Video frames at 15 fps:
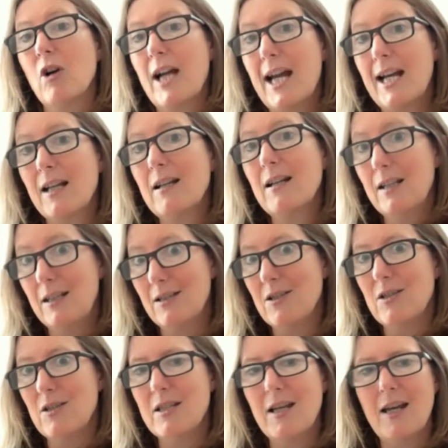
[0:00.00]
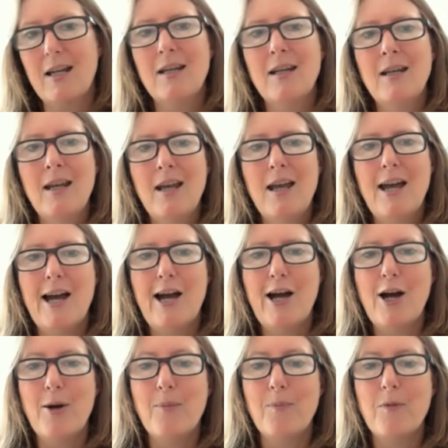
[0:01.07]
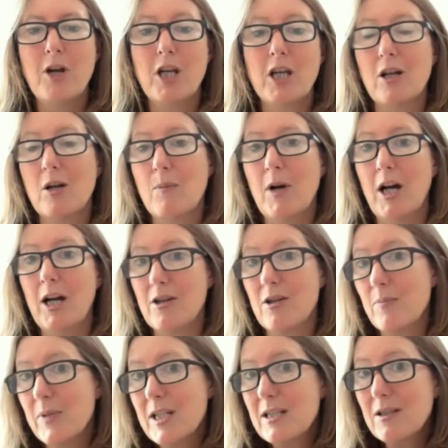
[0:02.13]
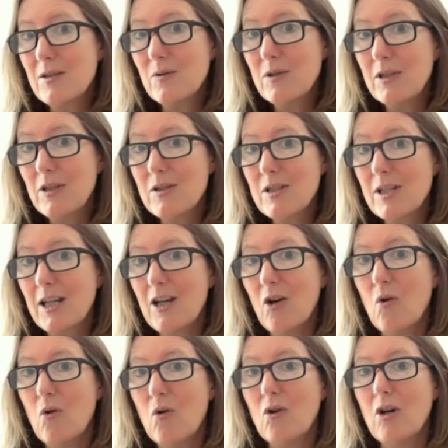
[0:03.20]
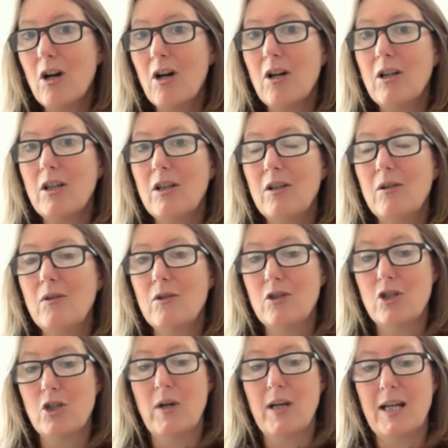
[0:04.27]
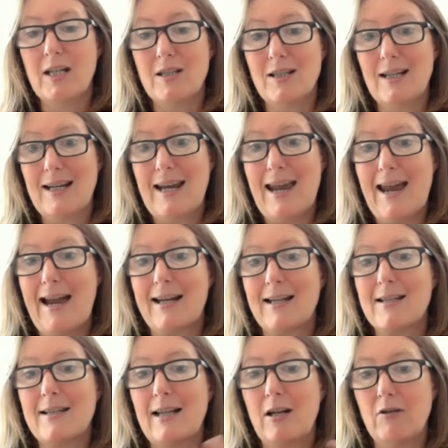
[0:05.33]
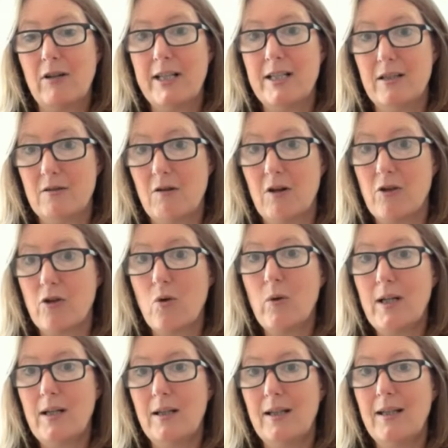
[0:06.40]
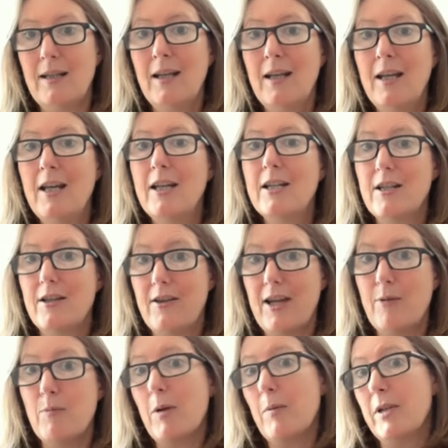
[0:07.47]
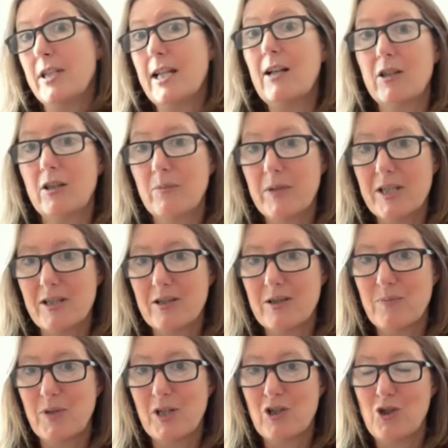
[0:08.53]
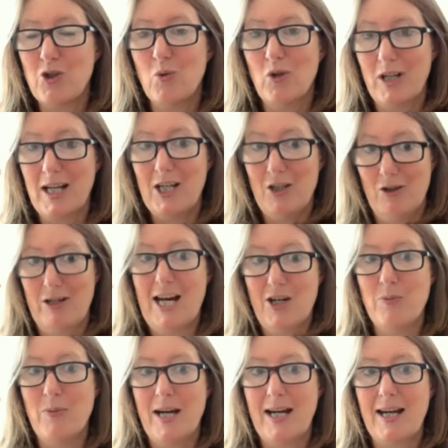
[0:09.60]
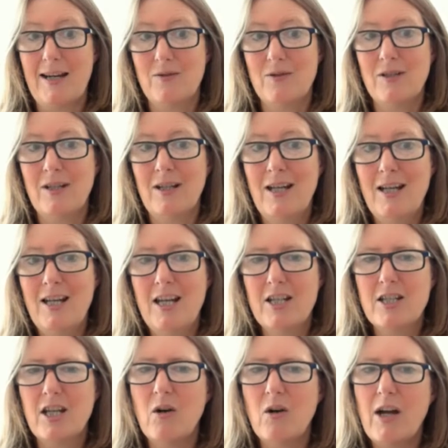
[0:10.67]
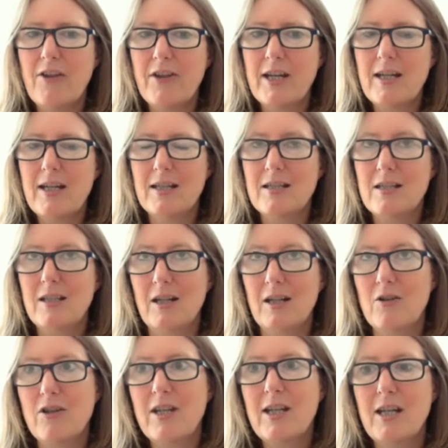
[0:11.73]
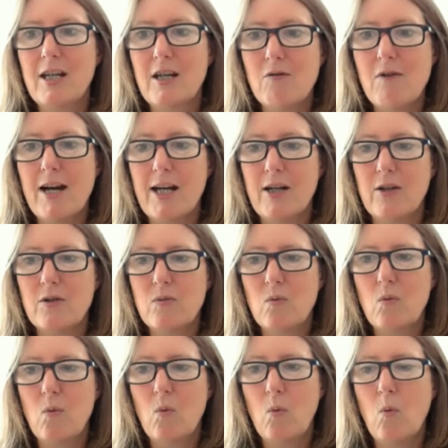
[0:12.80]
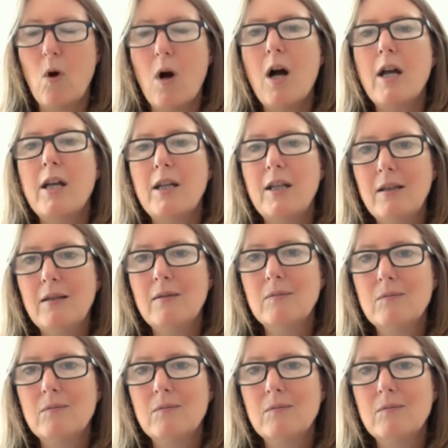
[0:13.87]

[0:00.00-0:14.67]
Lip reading: organically, as you say? Are you going to buy another business using it? Or are you doing it to get accelerated growth quickly to then maybe sell your business because you want to get your cash back out? So I think it's, thinking around why